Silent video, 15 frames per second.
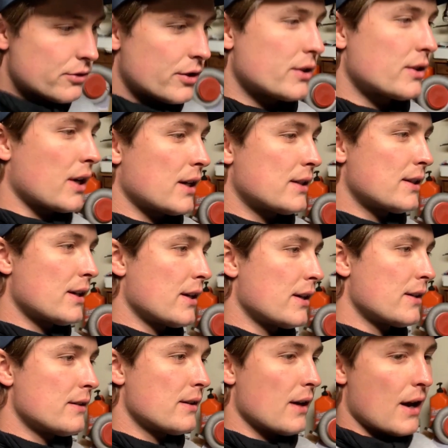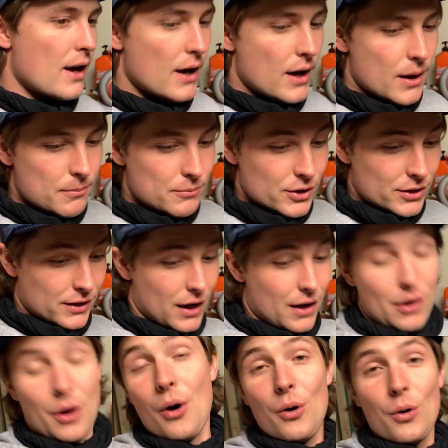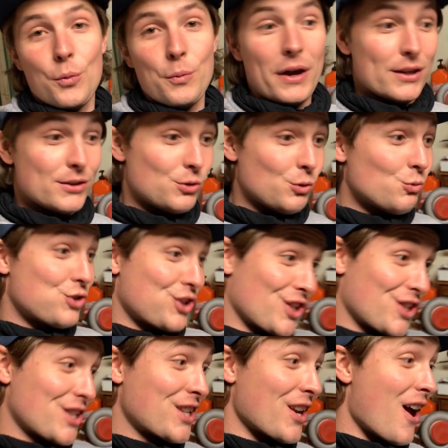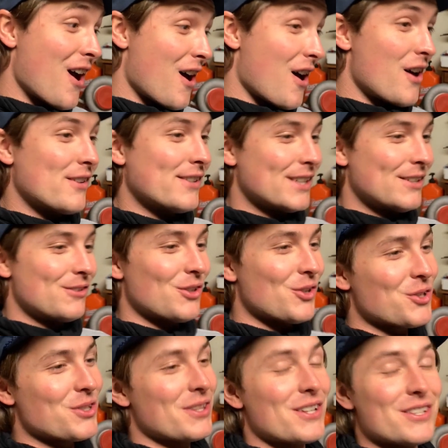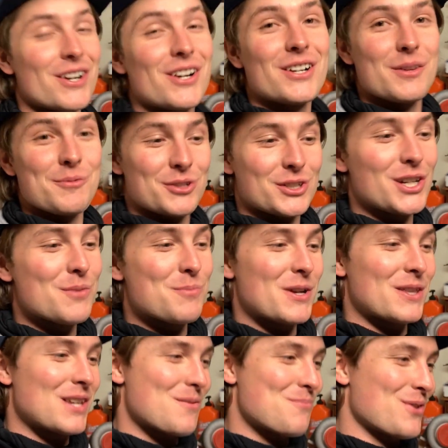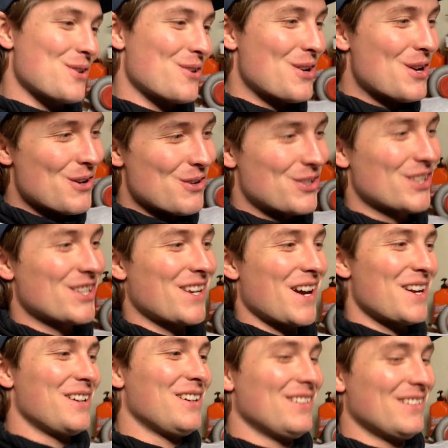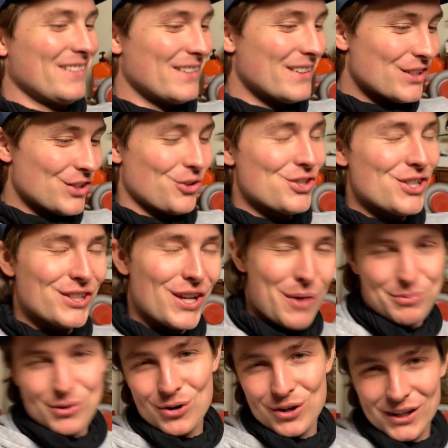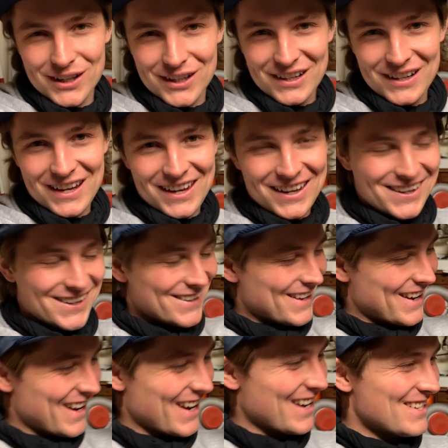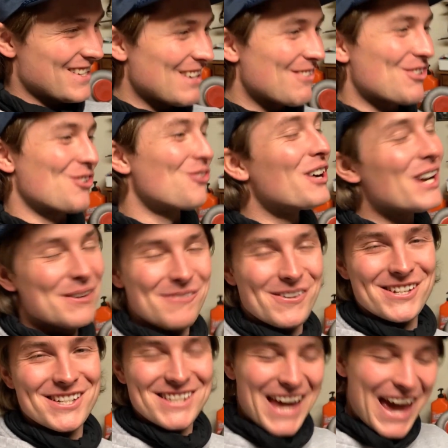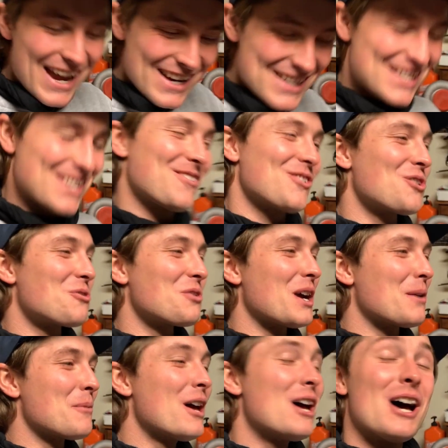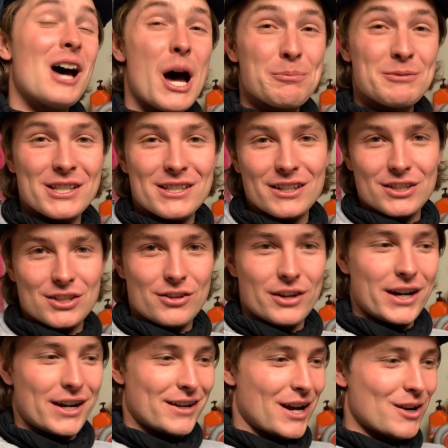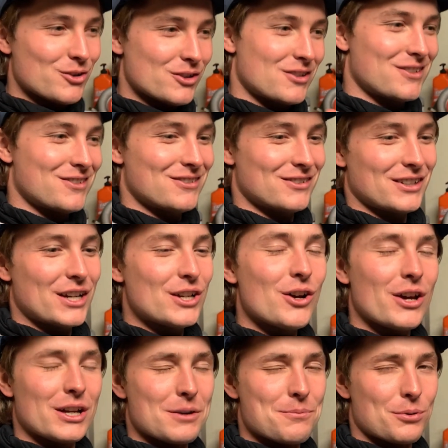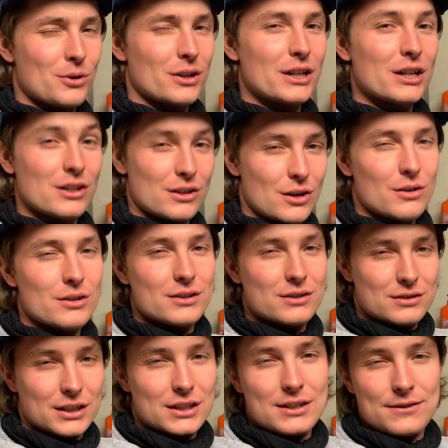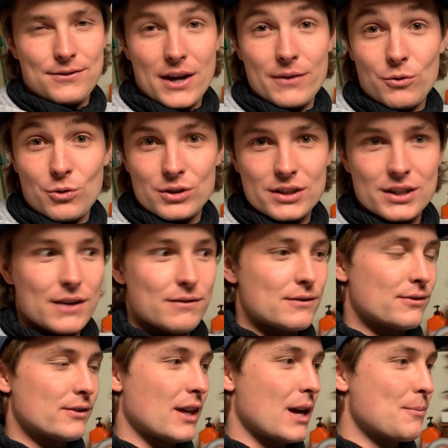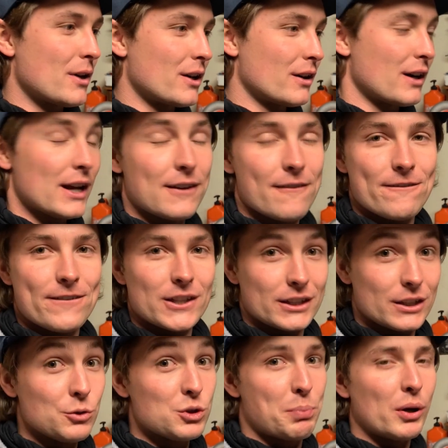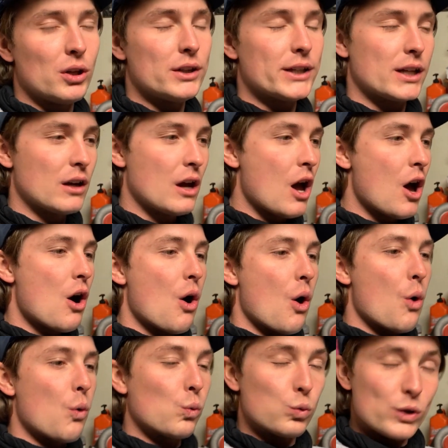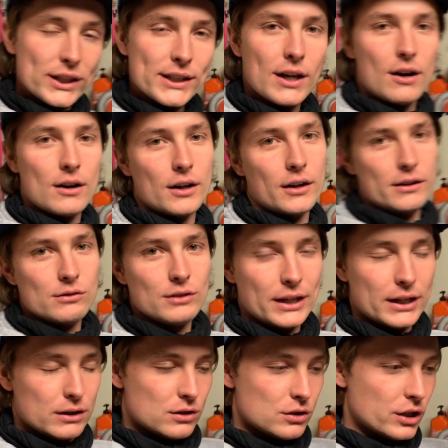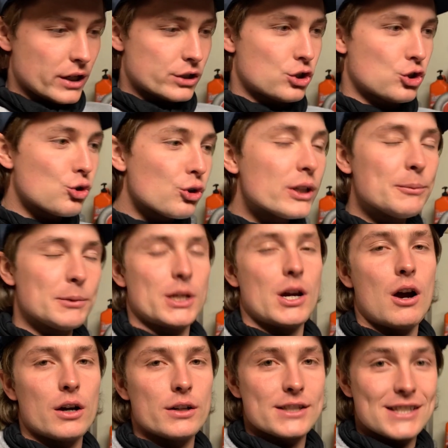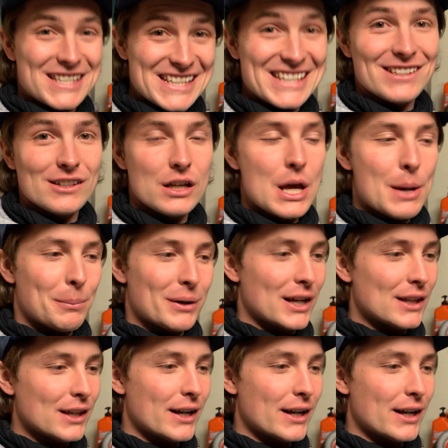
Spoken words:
just got done. Just got home, as you saw, even though it was in the dark, and I'm sorry about that, but just got it. So it just got broken in, and I had to give it a rip. I just had to give it a rip. Up to $6 grand. I know it could go to 65 or 7 for that matter, and I could feel it. It was pulling really hard, like extremely hard still, but I let